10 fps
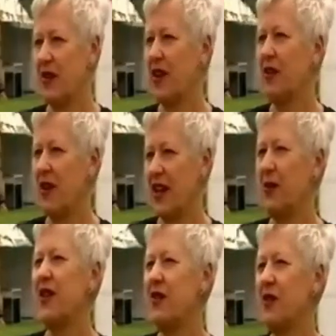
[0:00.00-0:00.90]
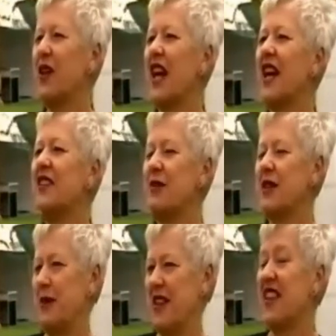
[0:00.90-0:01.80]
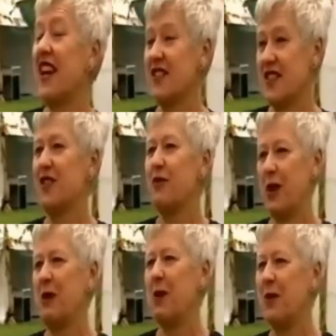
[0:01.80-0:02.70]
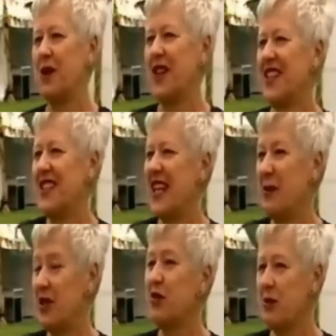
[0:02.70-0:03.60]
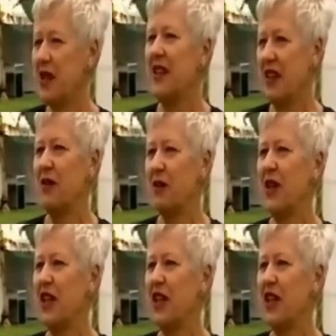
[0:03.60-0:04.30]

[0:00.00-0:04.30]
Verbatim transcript: and Sunday, we've got great weather forecasts, and we expect thousands of people down here, which will be